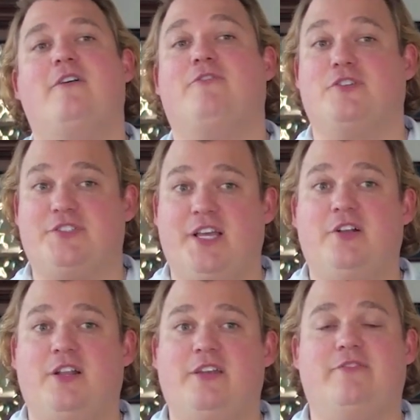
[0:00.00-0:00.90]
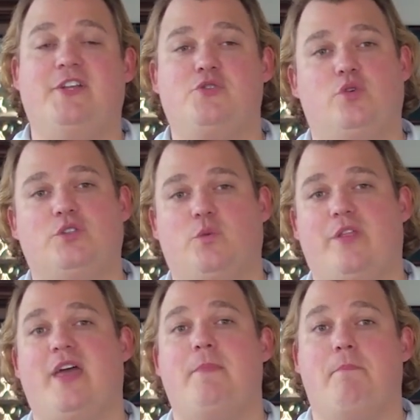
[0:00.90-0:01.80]
for single individuals
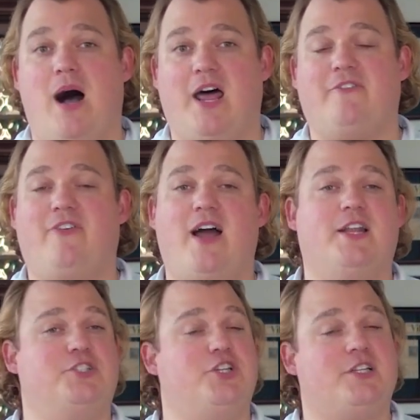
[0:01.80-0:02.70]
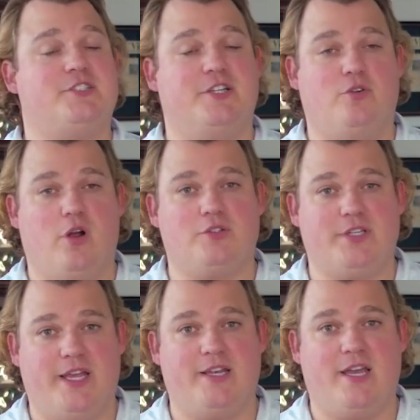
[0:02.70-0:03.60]
with a modified adjusted gross
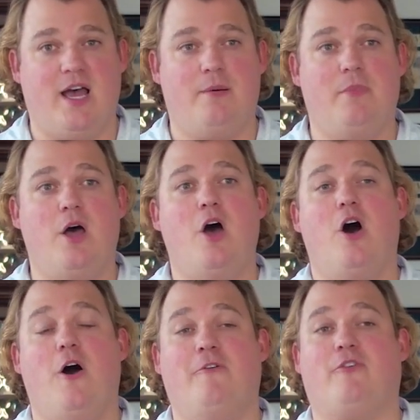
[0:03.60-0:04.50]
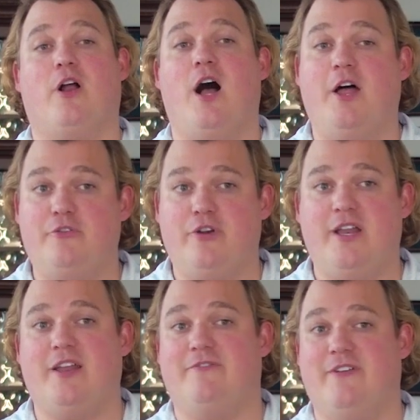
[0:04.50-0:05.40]
income over
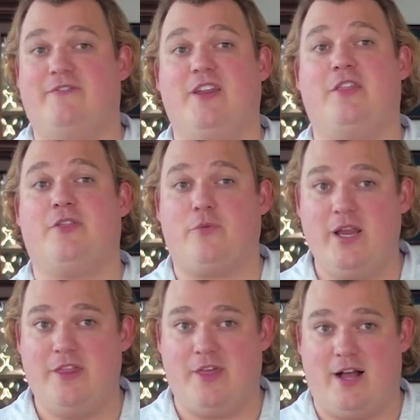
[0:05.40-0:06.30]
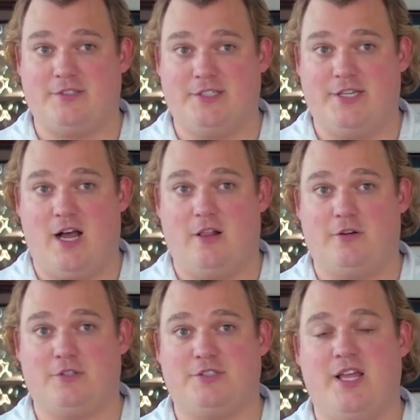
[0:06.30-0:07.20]

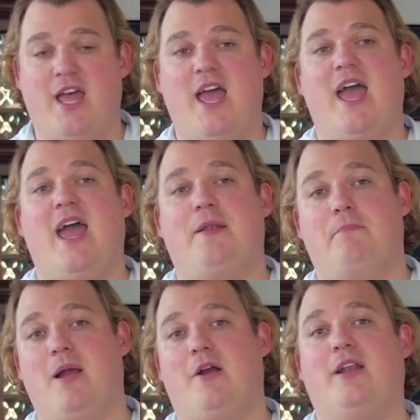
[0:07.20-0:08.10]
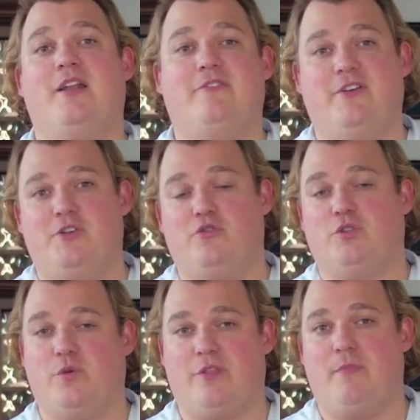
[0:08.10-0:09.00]
$153,000 and married individuals
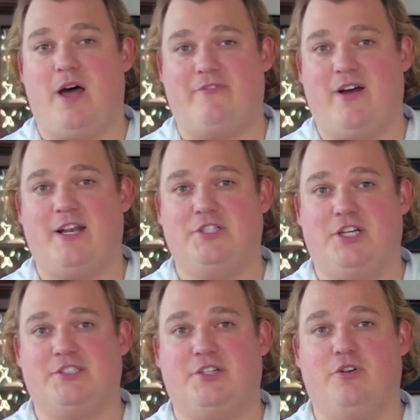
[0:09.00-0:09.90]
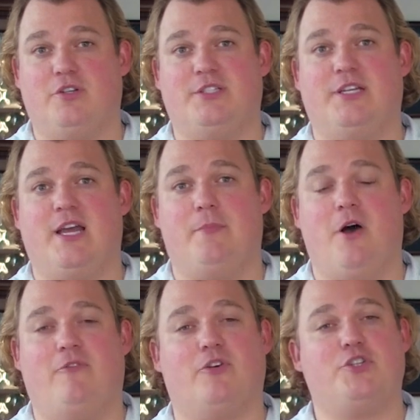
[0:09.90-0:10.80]
with a modified adjusted gross income
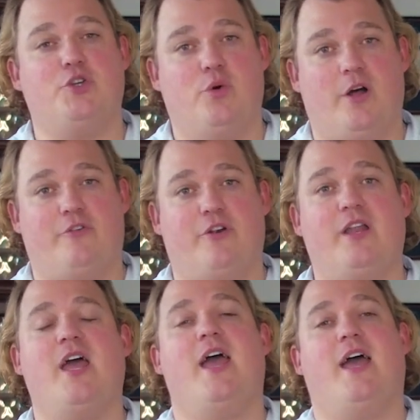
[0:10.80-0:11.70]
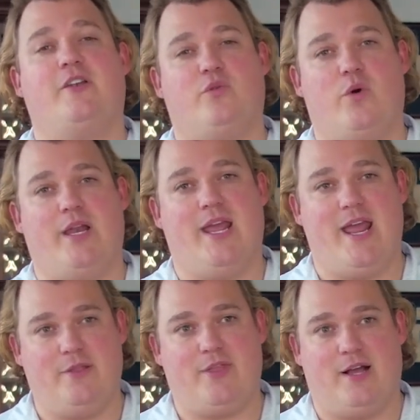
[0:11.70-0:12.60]
over
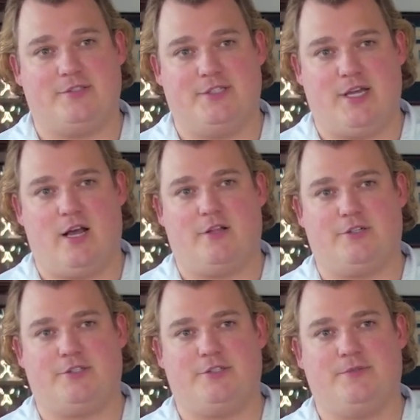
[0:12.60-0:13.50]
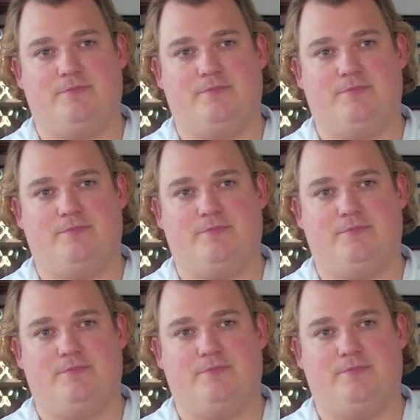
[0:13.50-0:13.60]
$228,000.